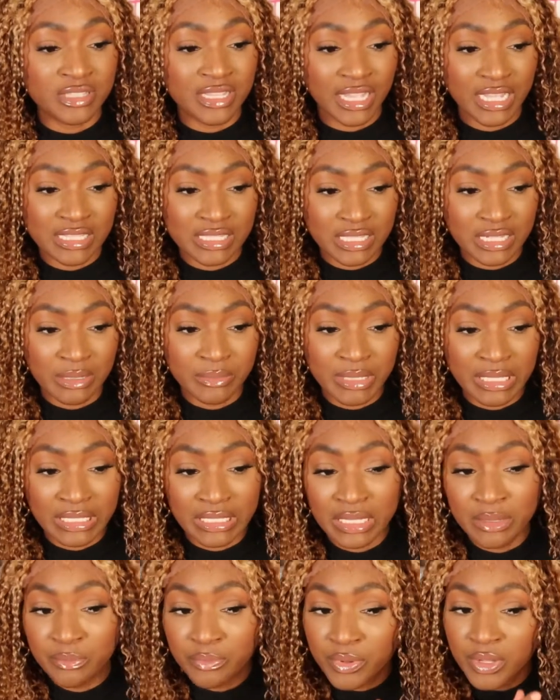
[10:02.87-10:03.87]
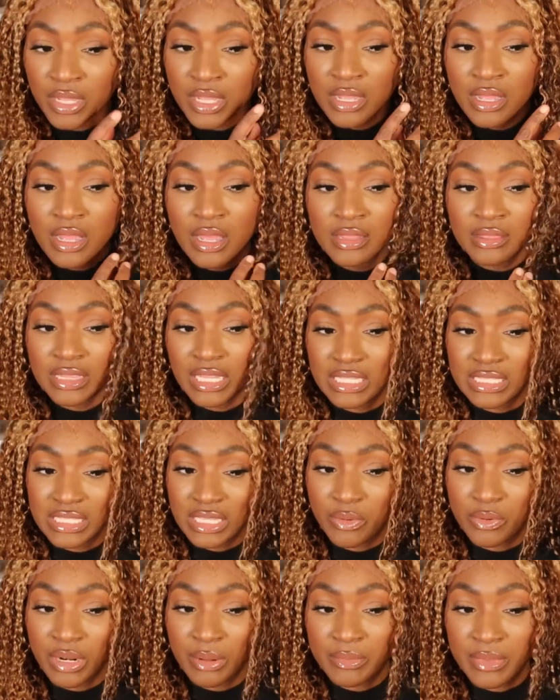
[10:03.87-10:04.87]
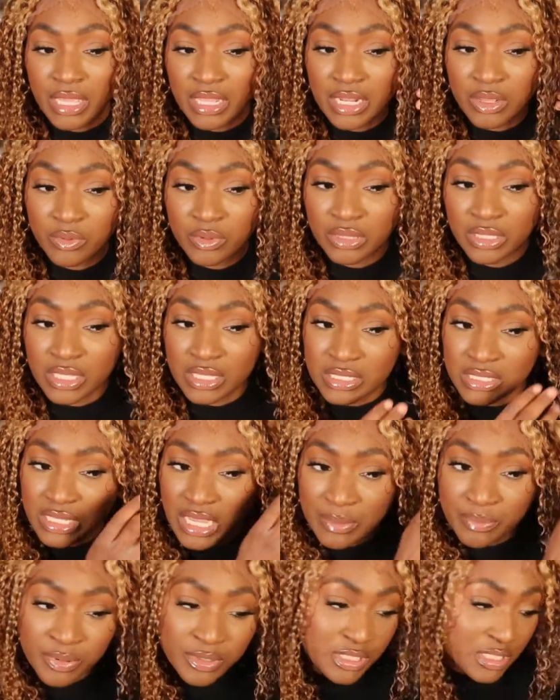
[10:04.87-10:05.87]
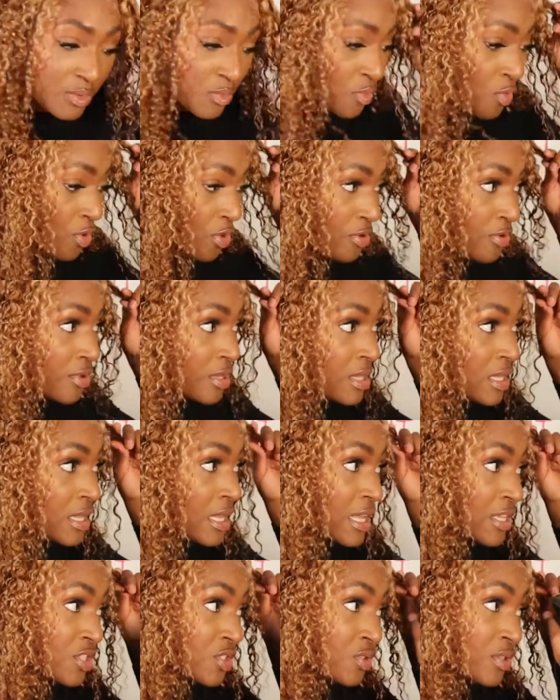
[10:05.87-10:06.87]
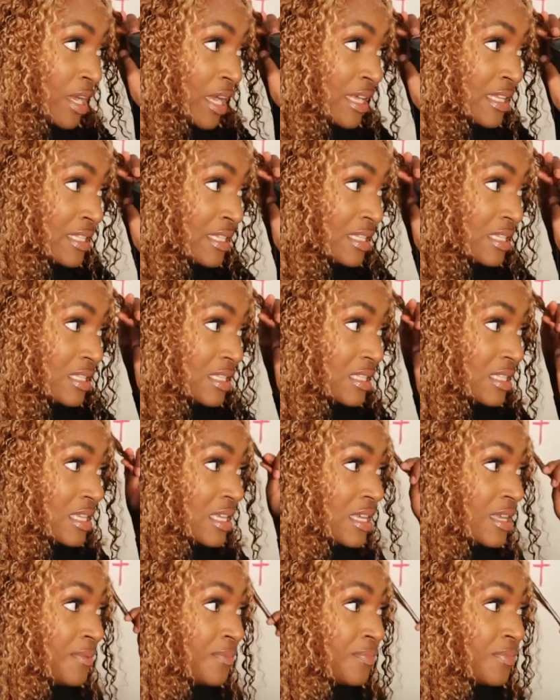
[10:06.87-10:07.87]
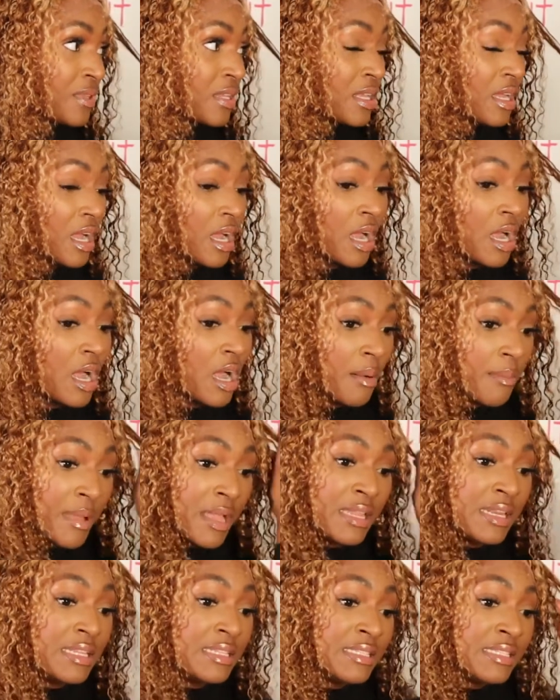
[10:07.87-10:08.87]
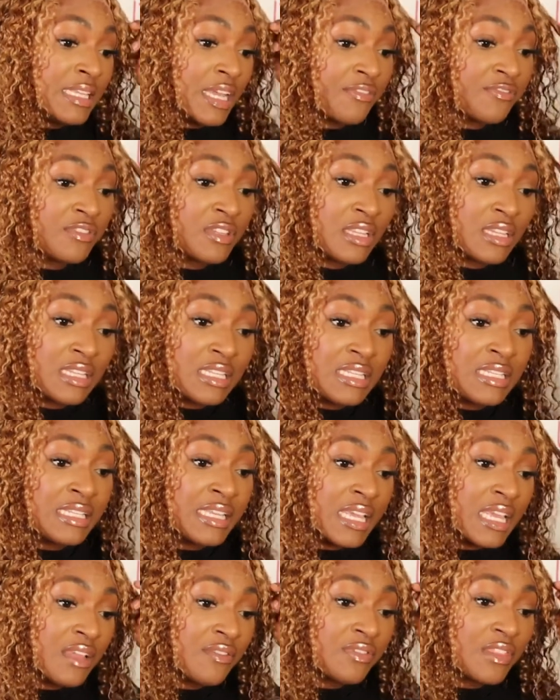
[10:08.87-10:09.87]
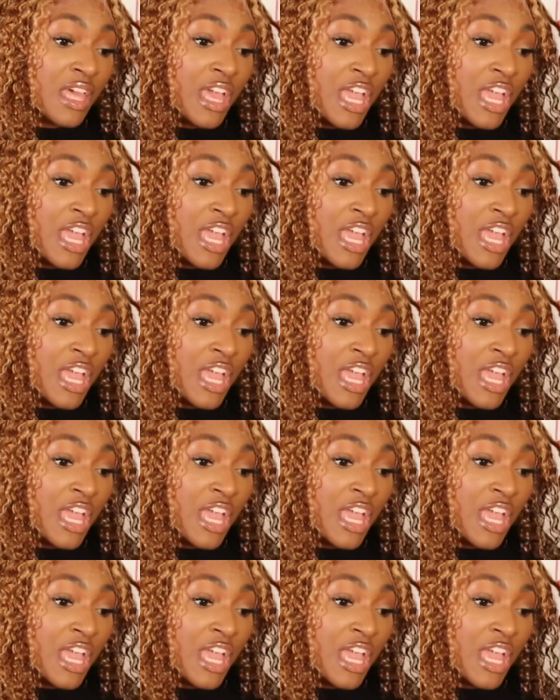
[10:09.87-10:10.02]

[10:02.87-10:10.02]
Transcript: like it's going to be limp. That's not what I'm getting with this. I put some water in it, as you guys can see. And it definitely gave the